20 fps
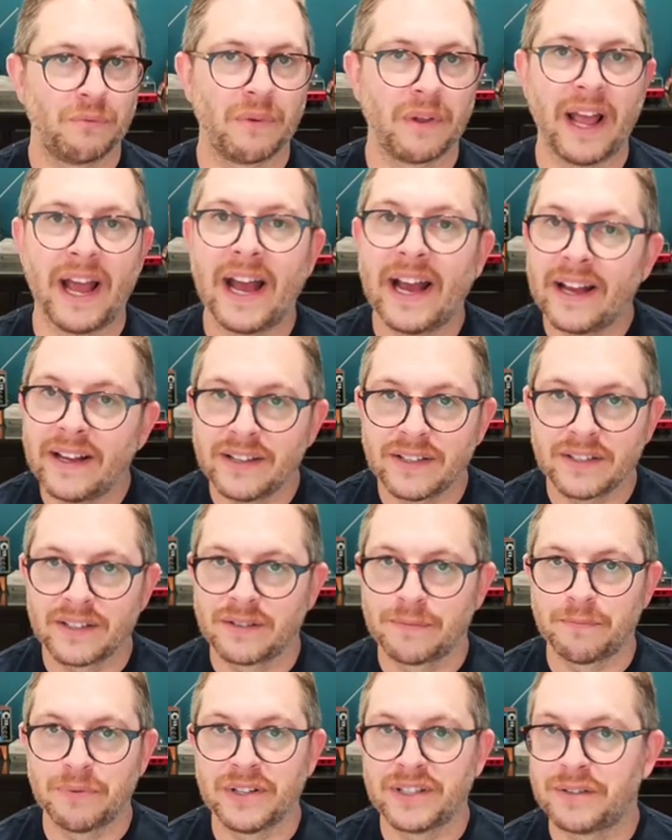
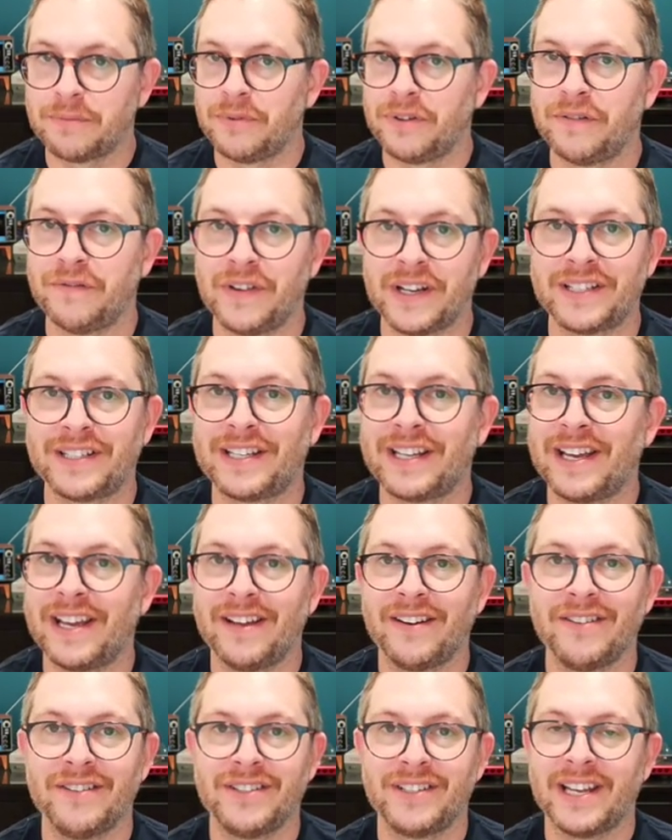As principal
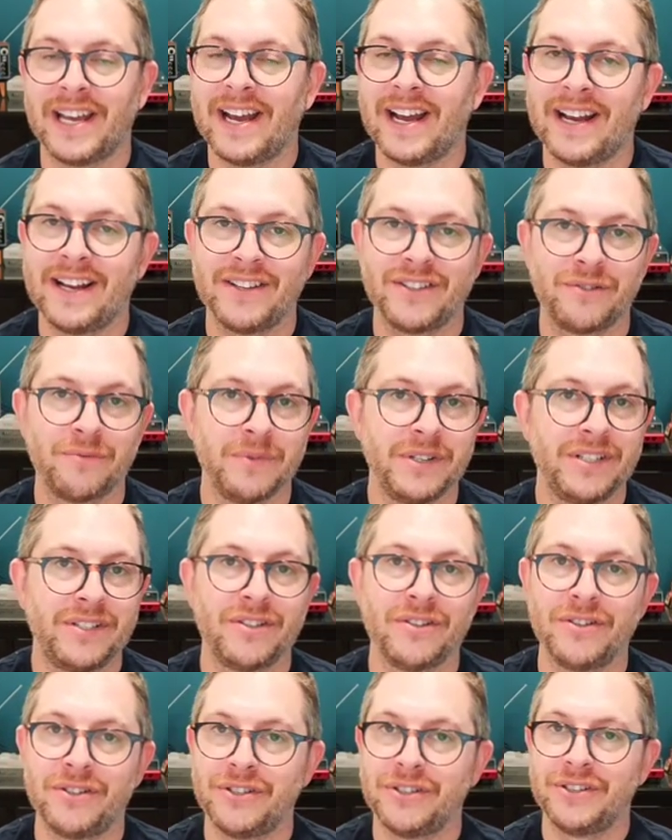investigators, as
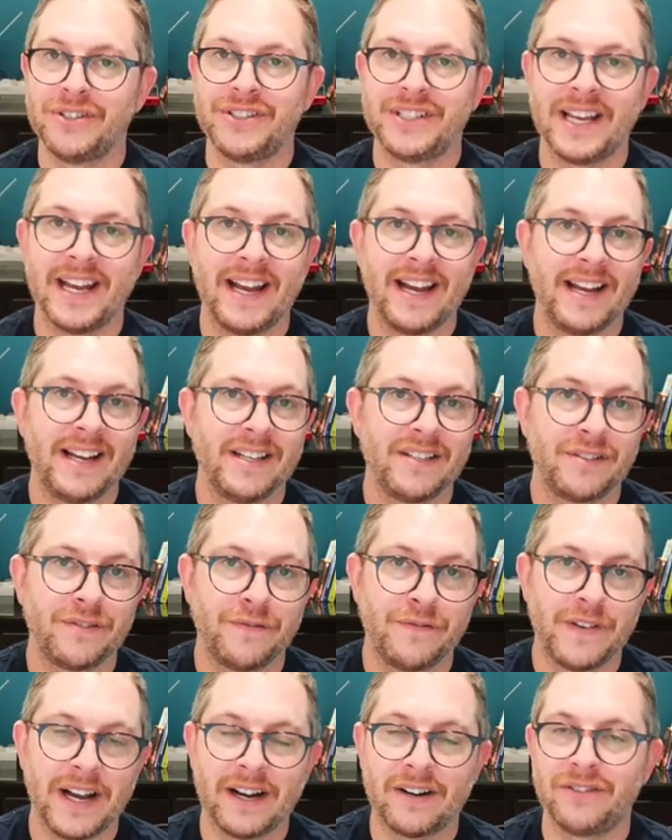researchers, as
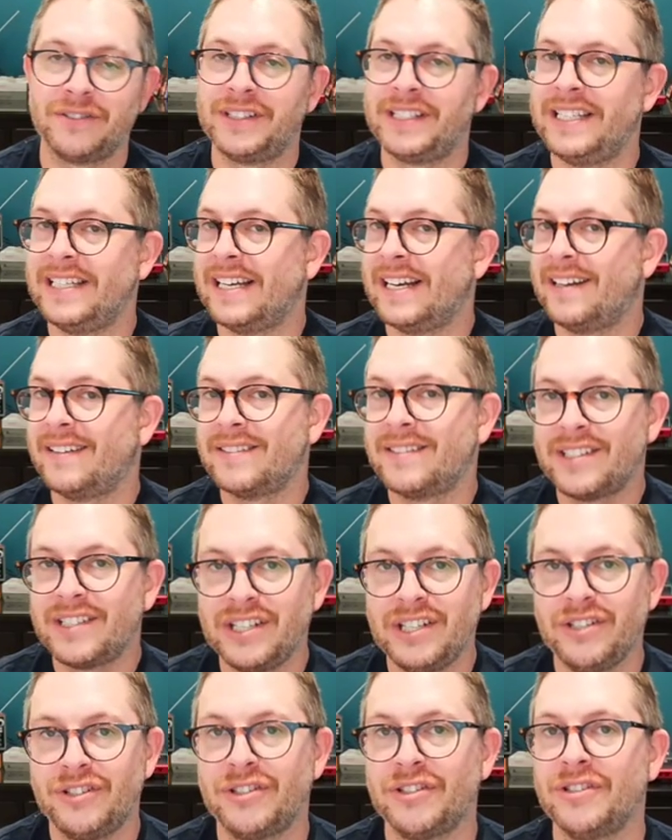faculty, as
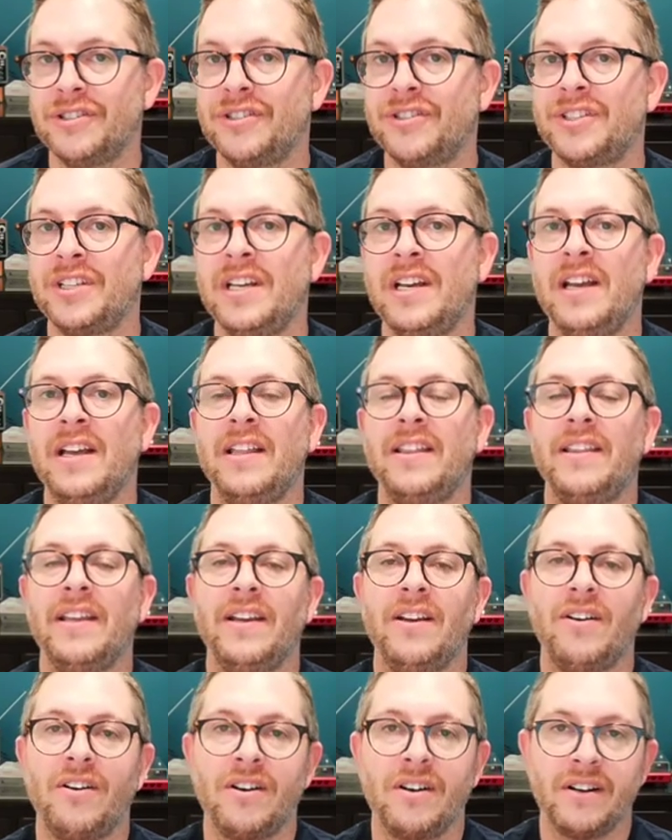teachers,
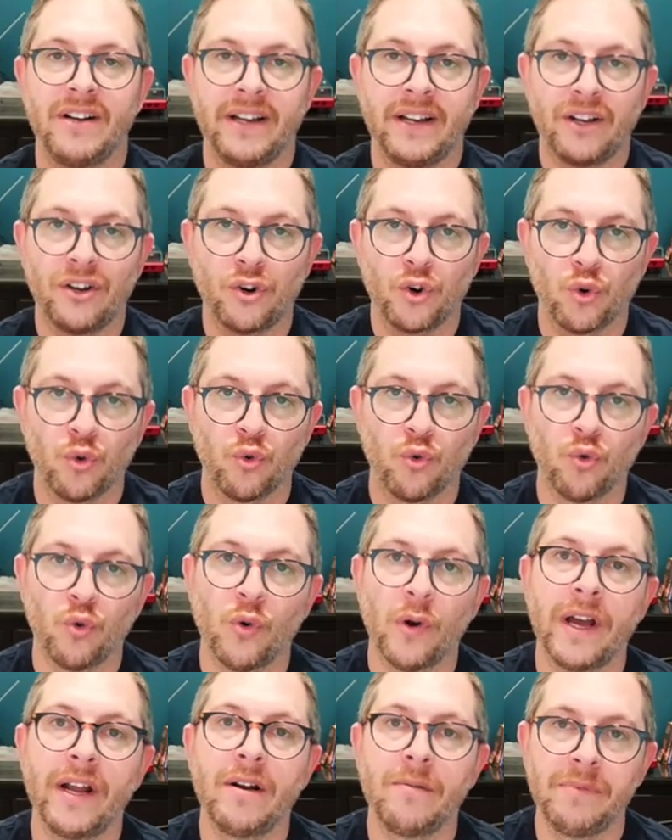they are
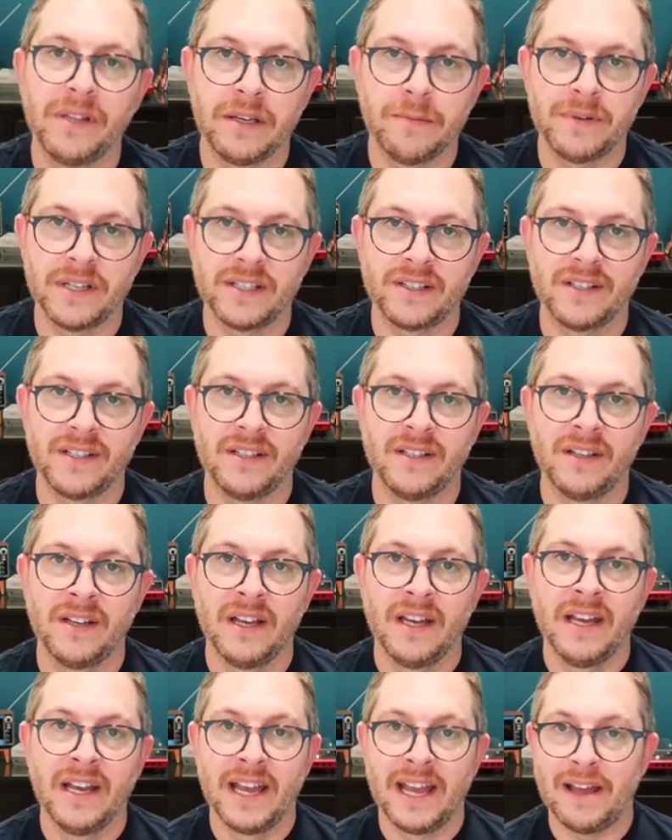incredibly busy.
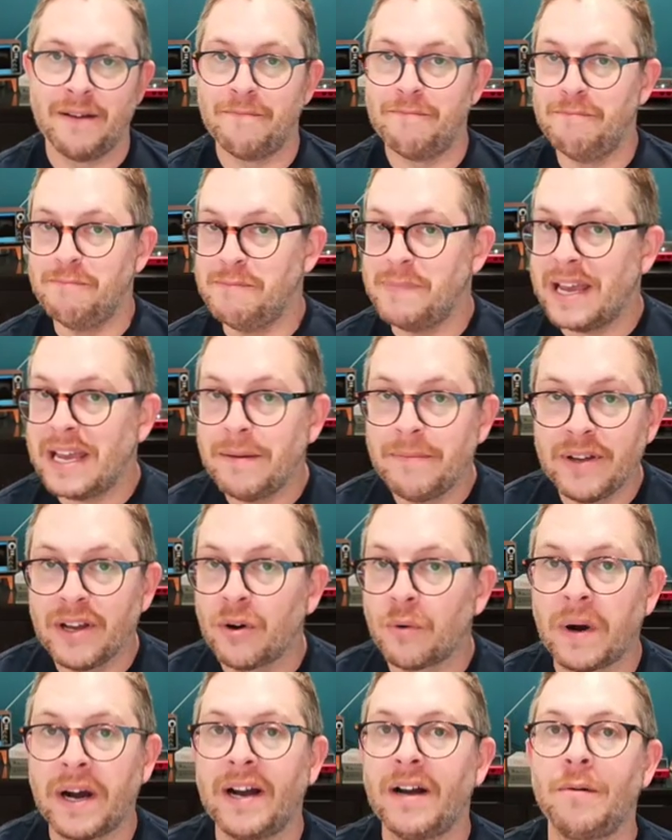It may be
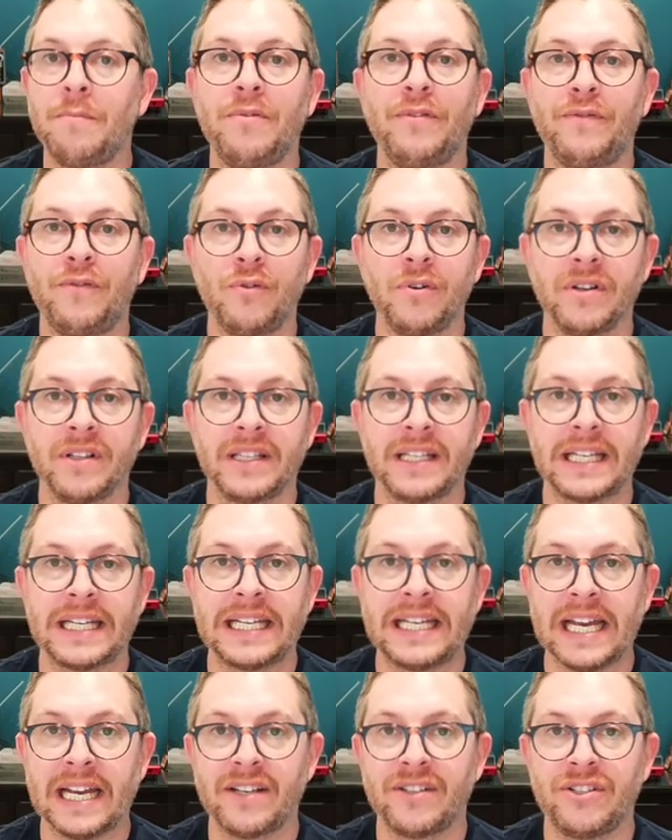a while before they
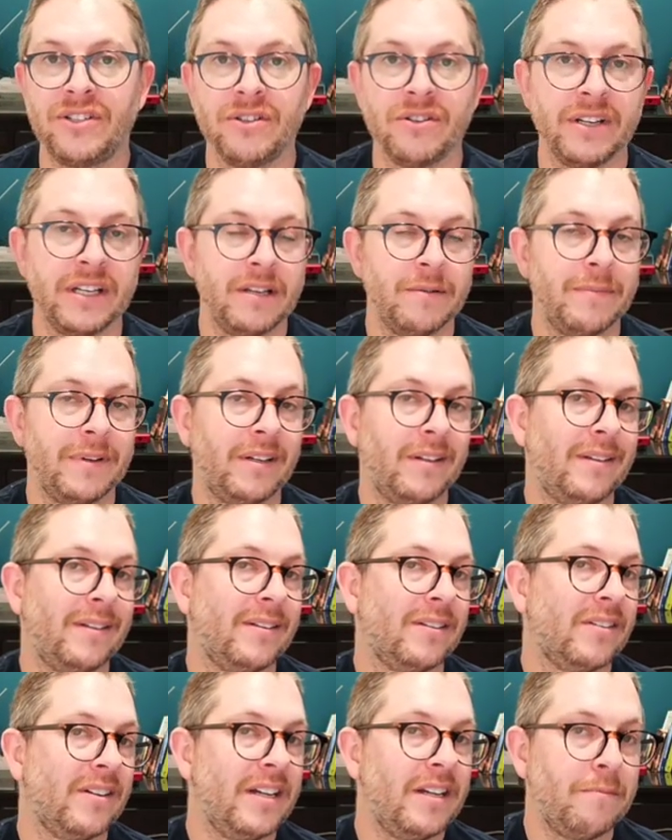get to your email
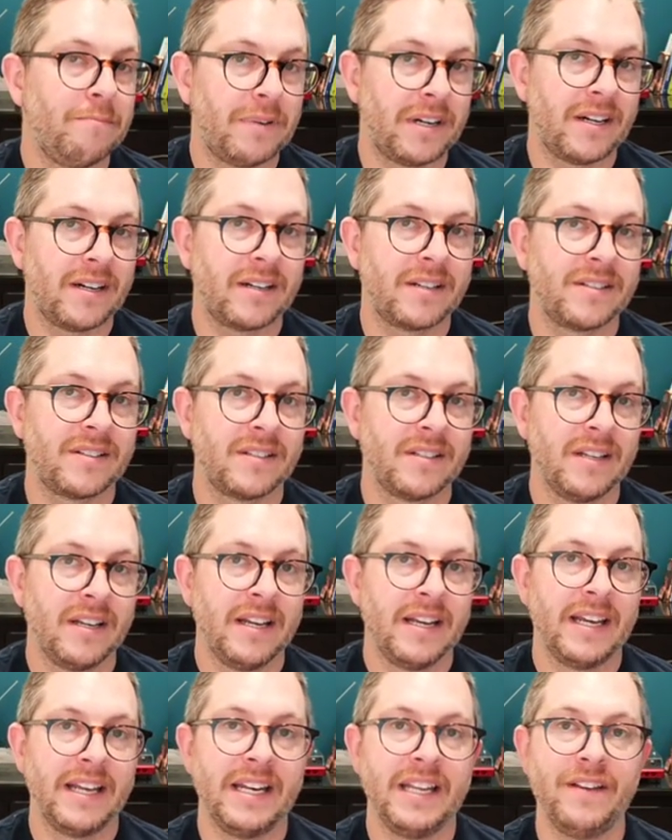in their inbox.
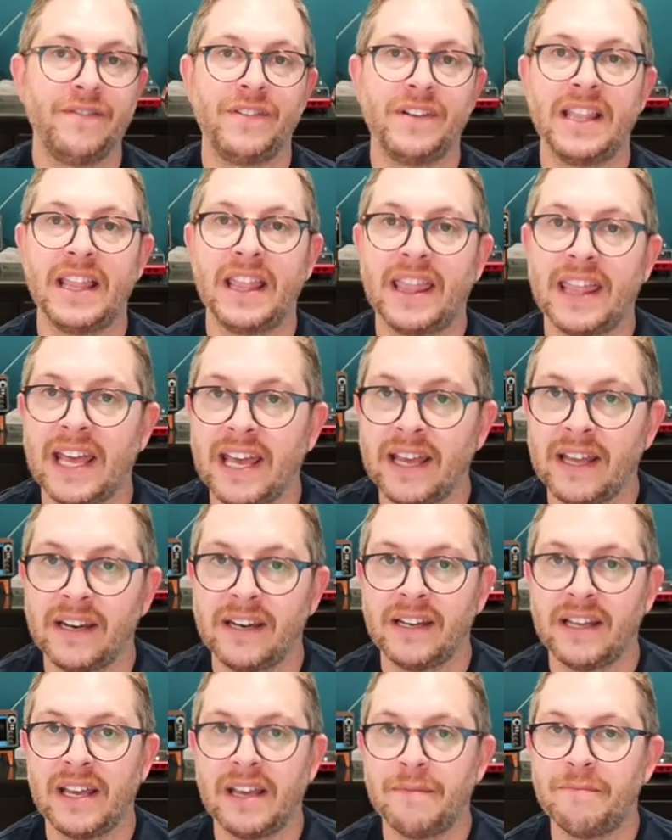And even
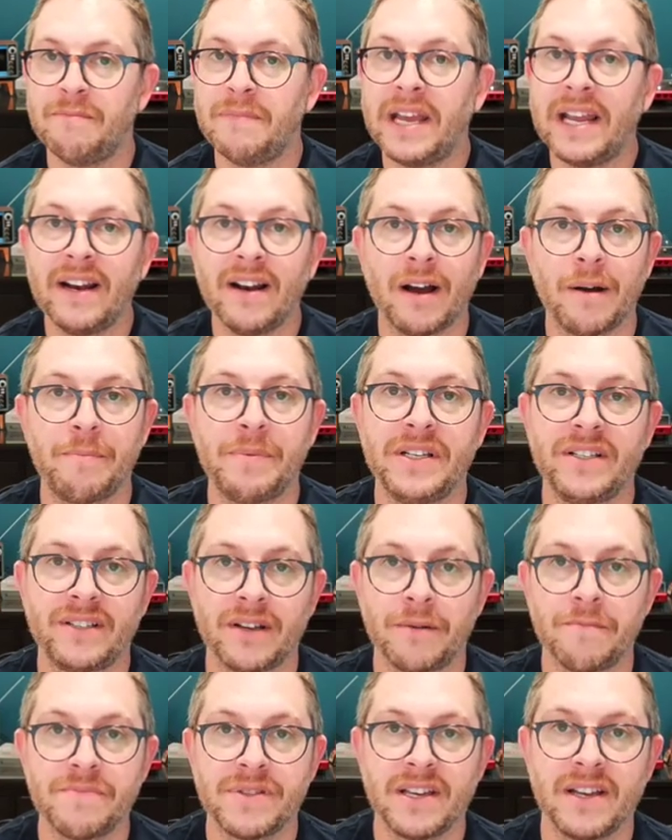then, it may not be
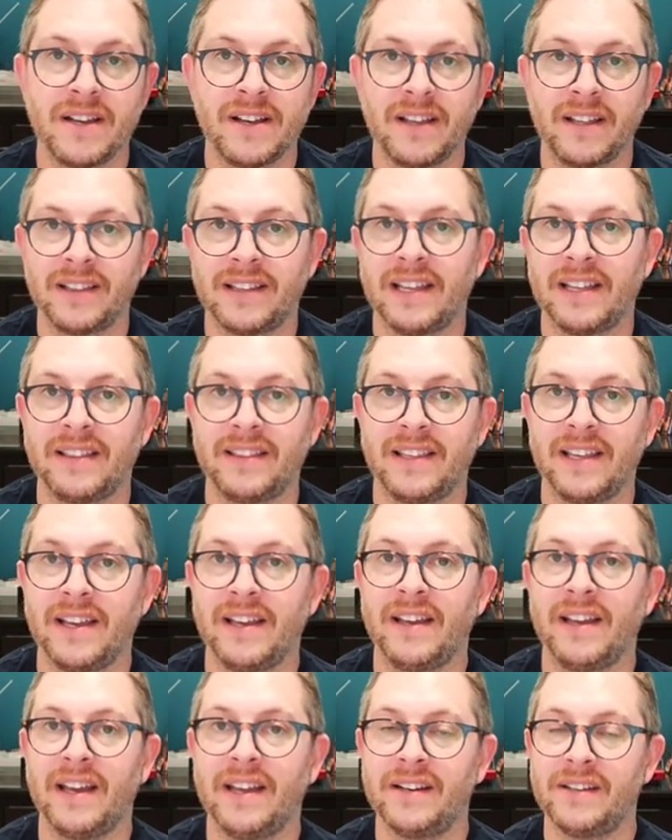something that
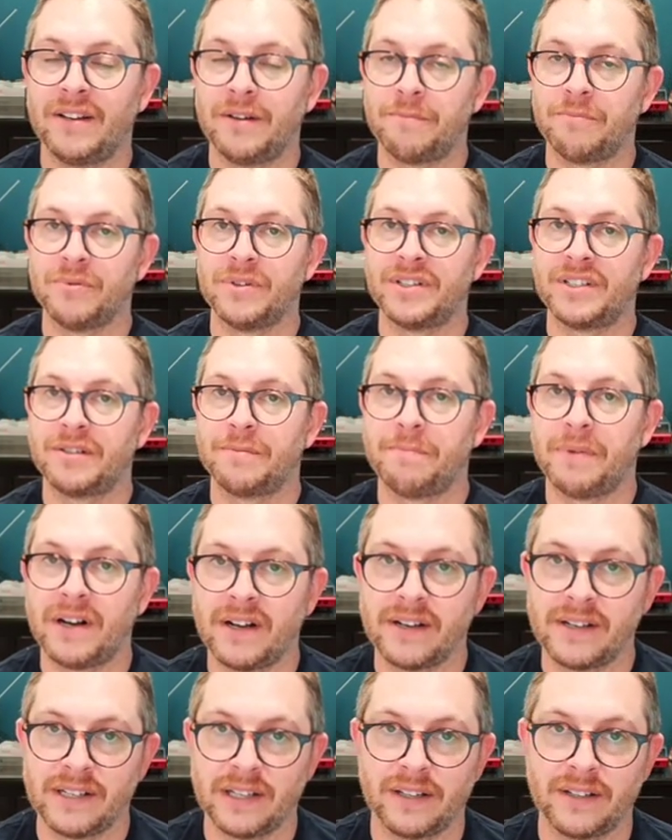they end up
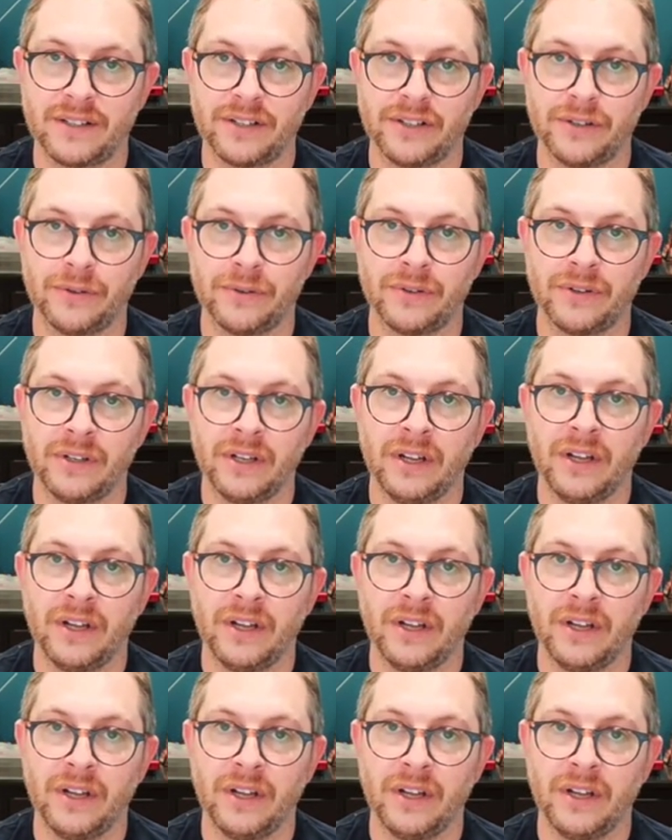responding to.